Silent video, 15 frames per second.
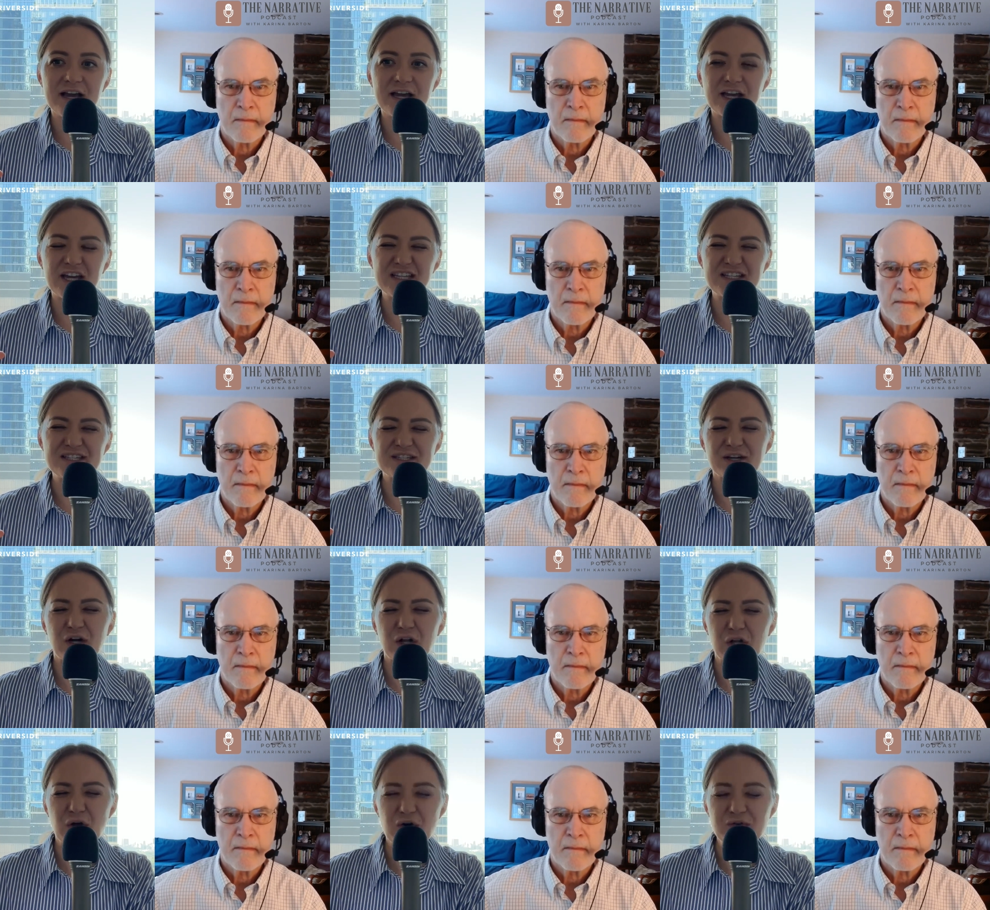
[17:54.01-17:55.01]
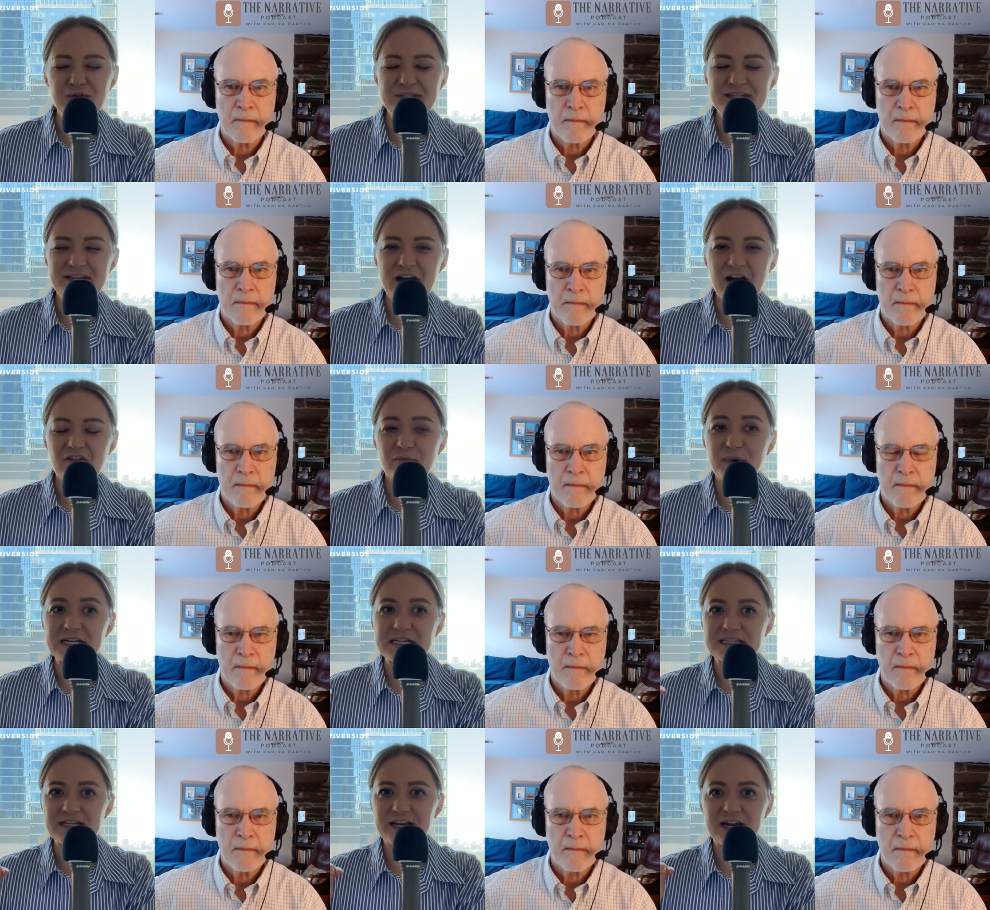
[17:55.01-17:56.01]
Speaker 1: like it's close enough
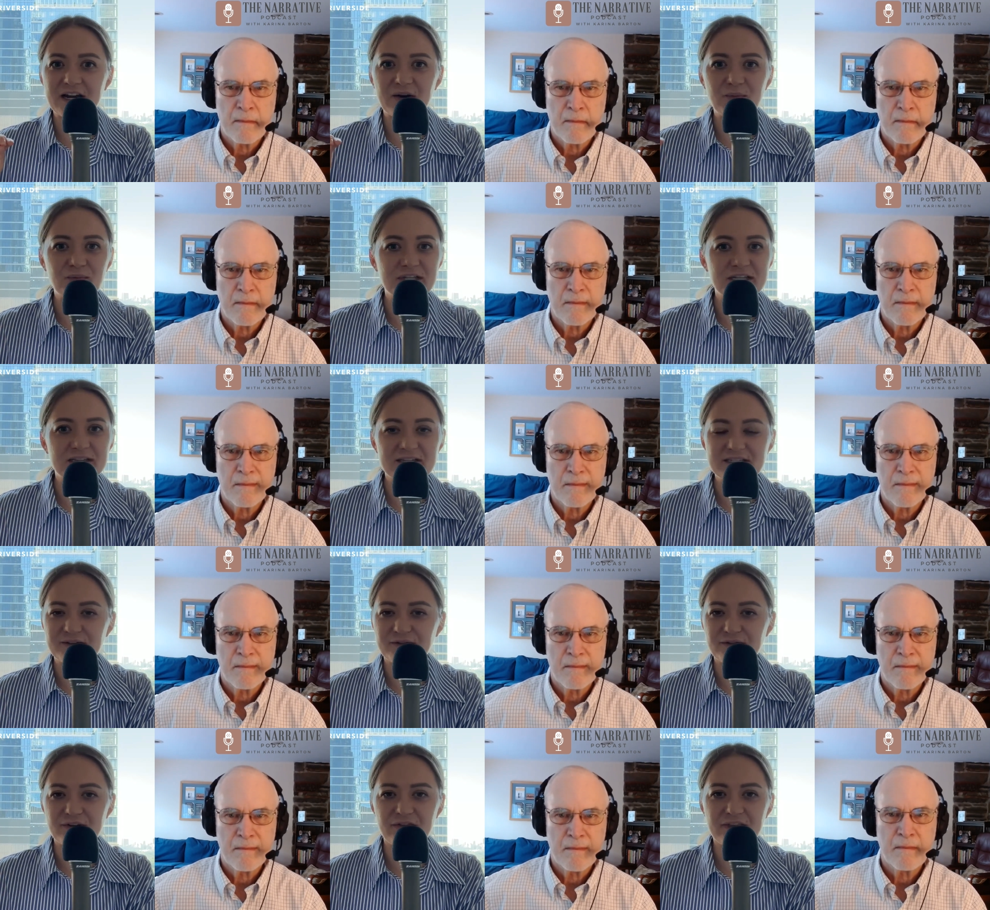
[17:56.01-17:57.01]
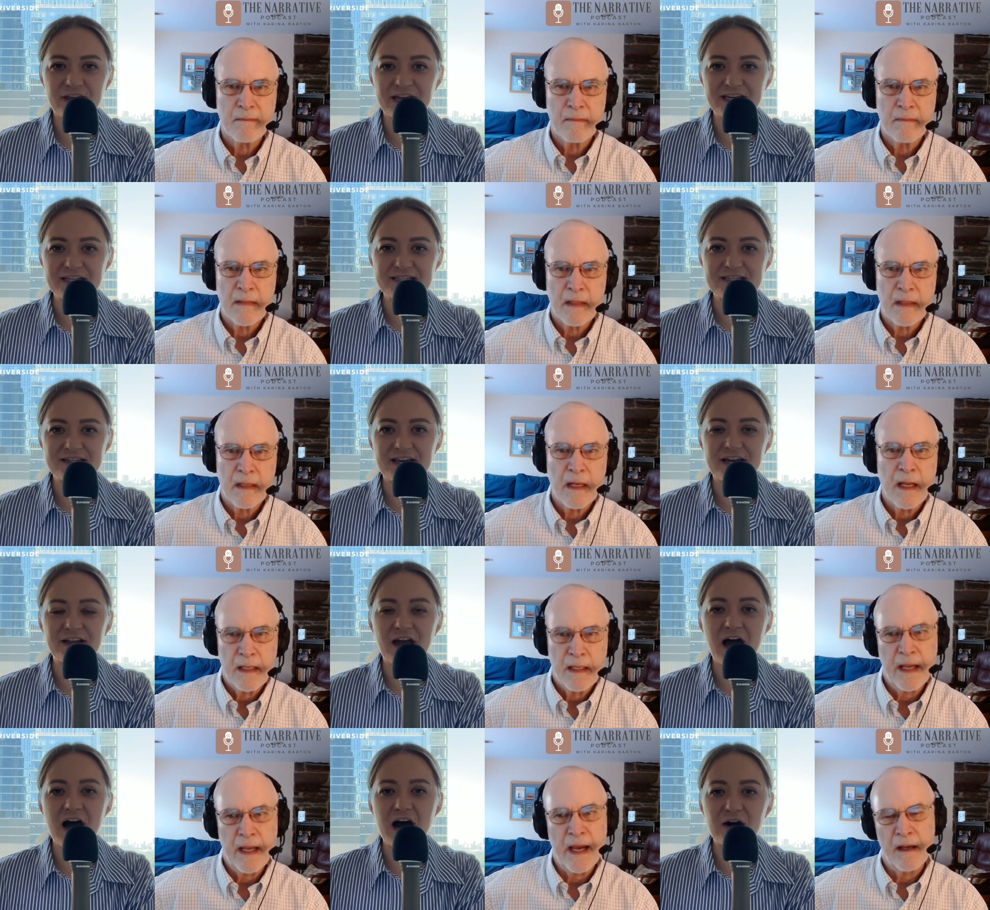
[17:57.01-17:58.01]
but it's like completely different things
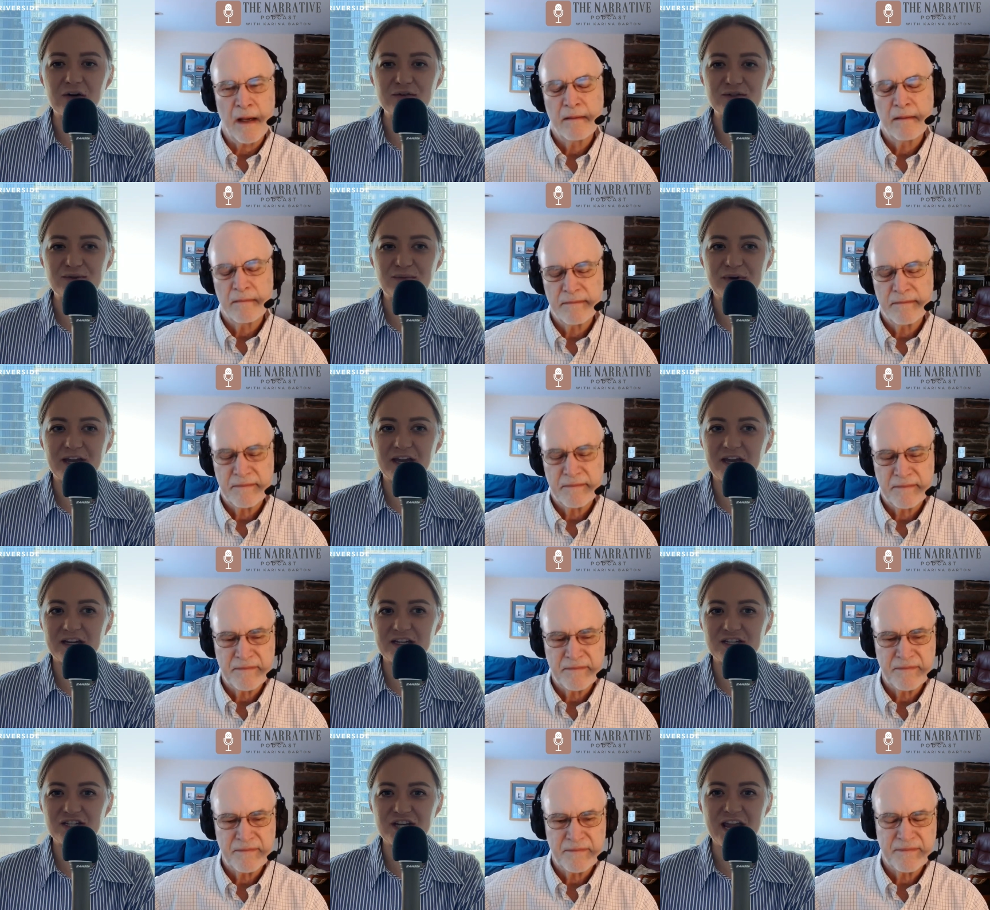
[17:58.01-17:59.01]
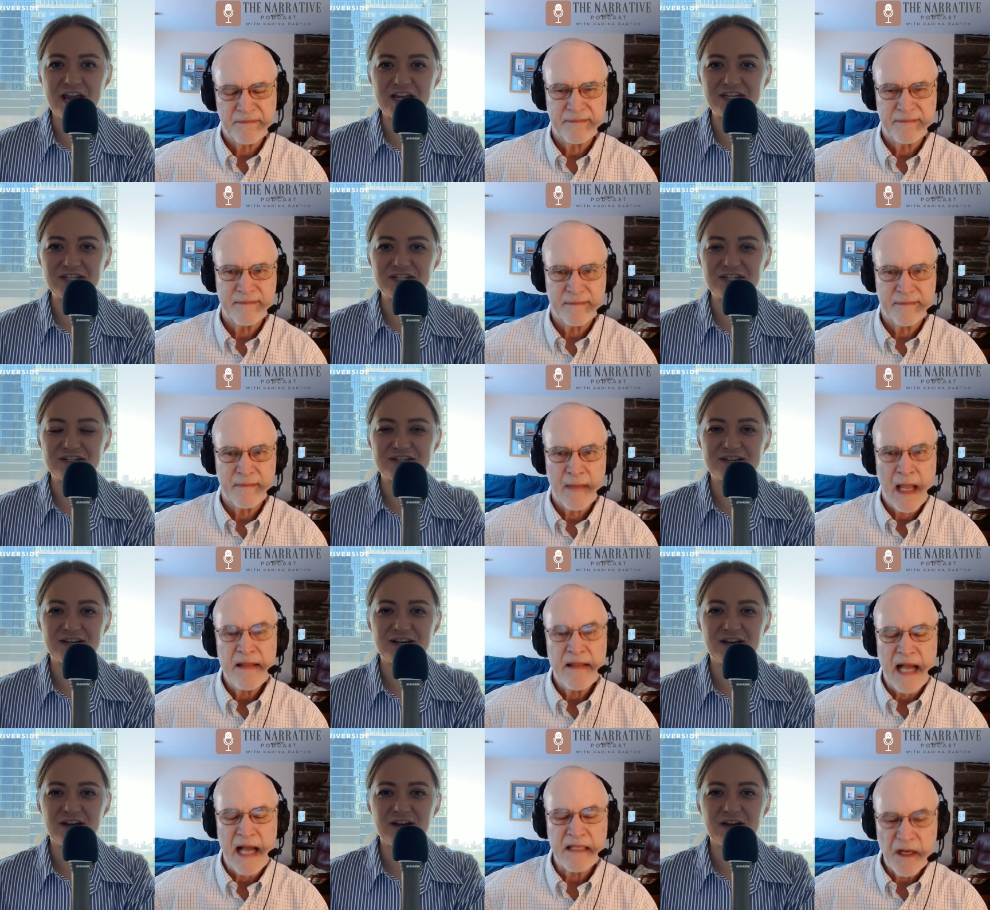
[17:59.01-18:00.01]
than yeah. how to make a change
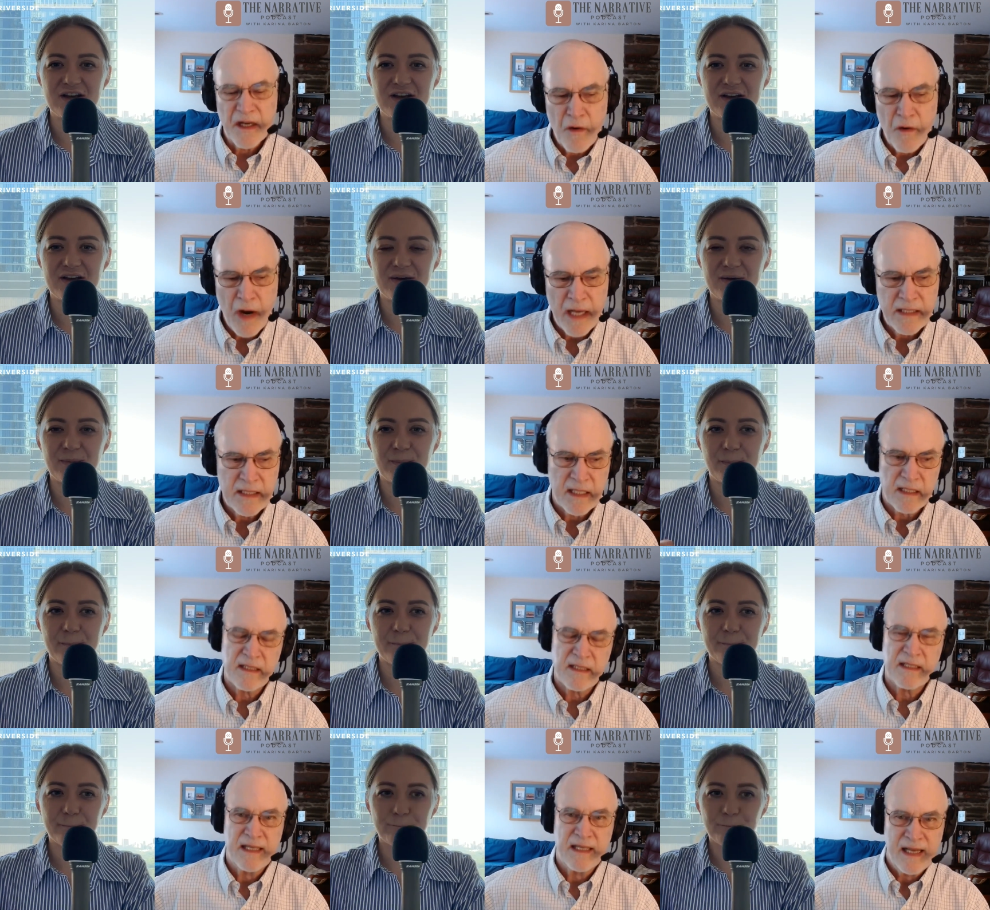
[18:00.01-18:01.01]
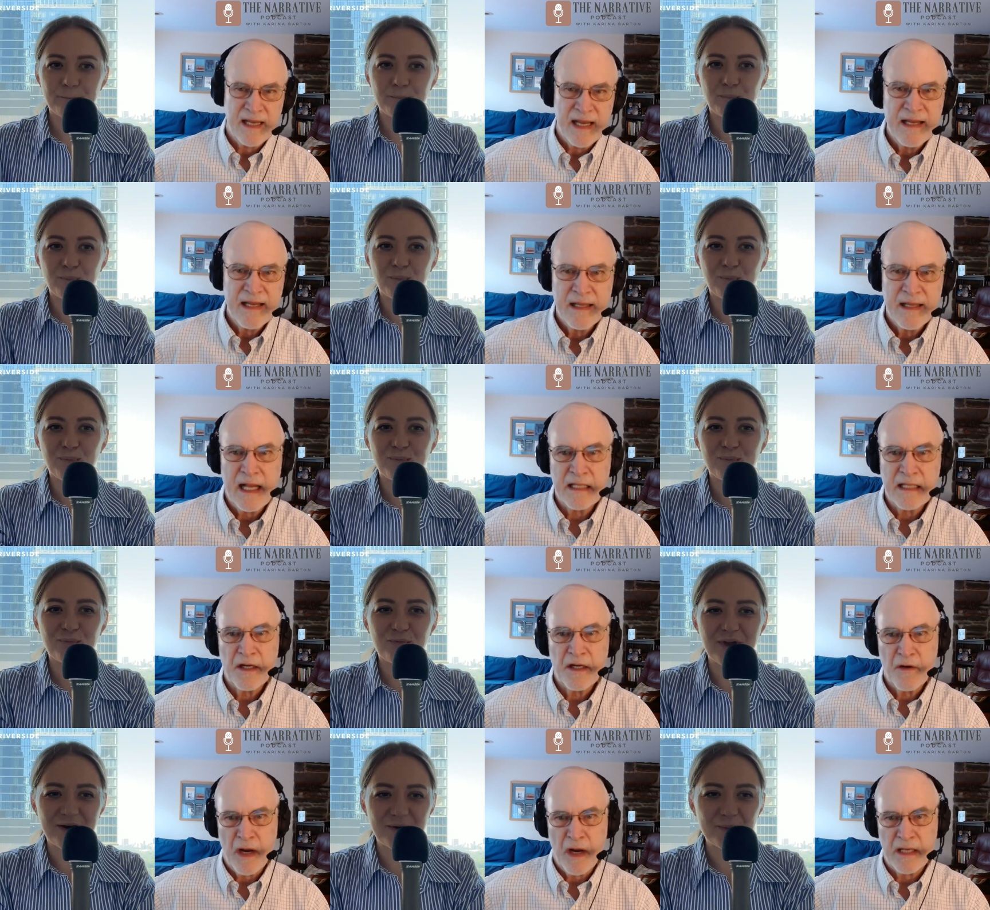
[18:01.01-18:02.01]
Speaker 2: that's a crisis that's
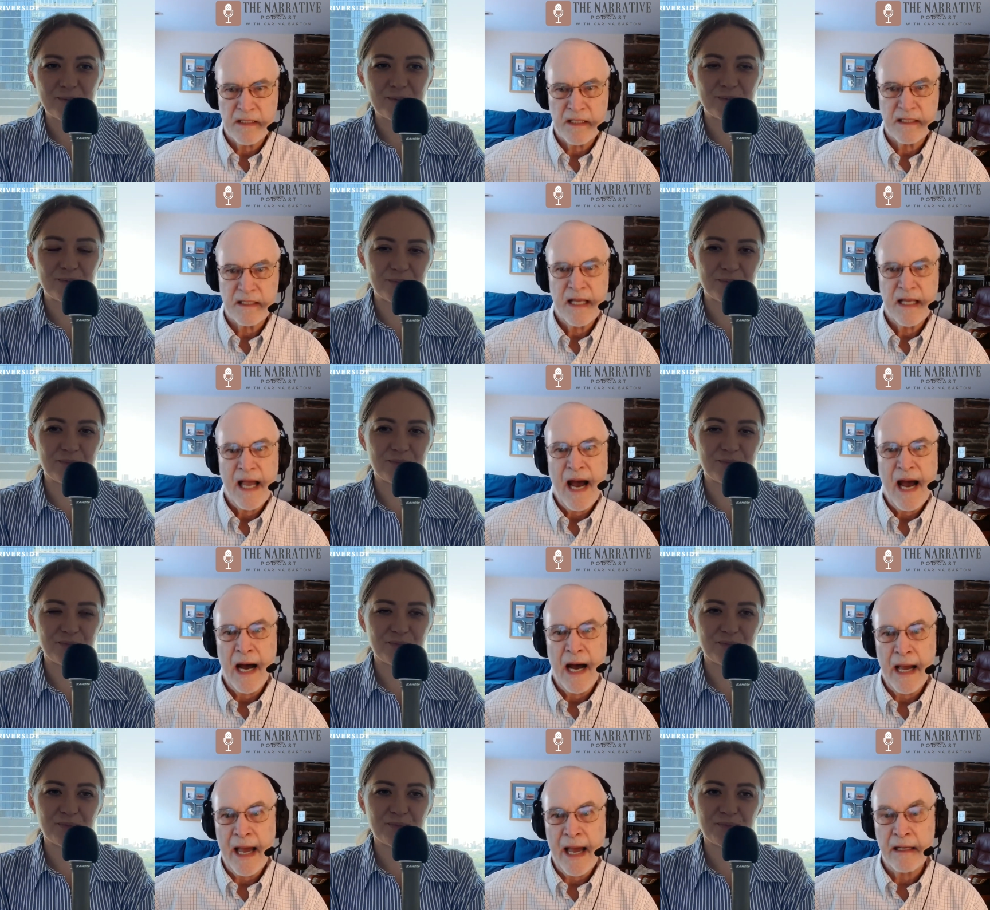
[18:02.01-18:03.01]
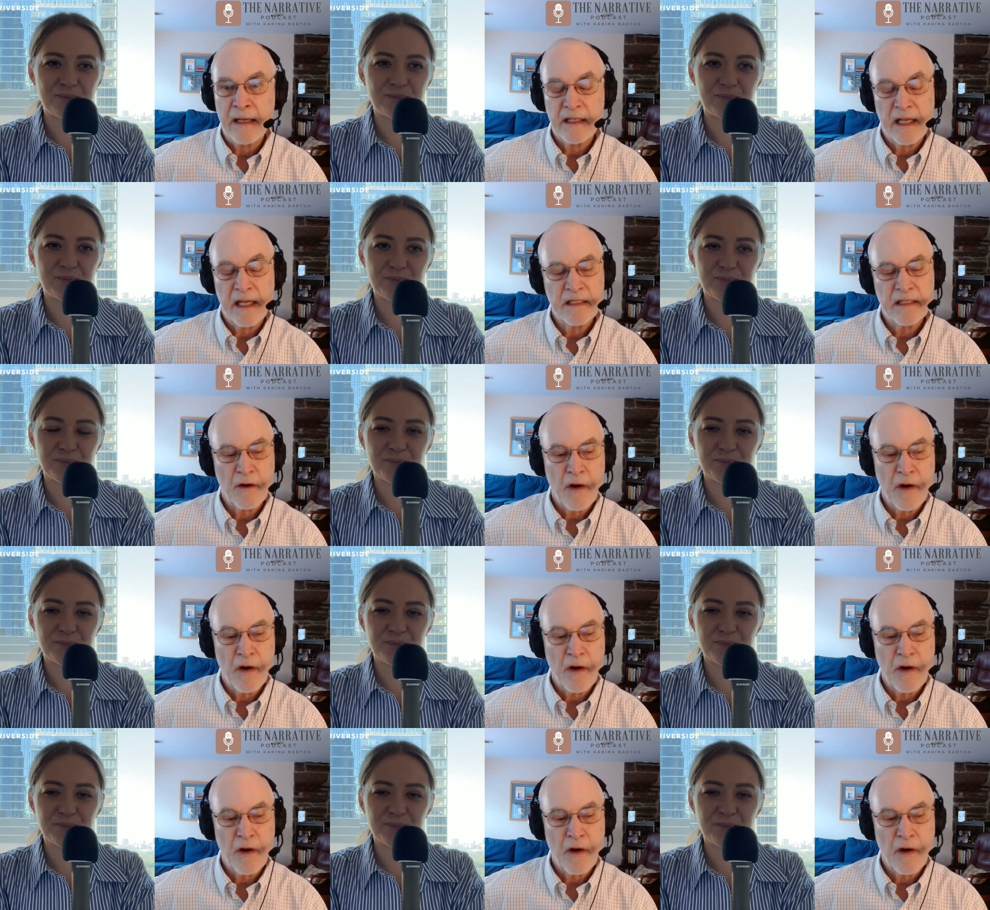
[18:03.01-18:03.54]
a crisis uh, and it, it's a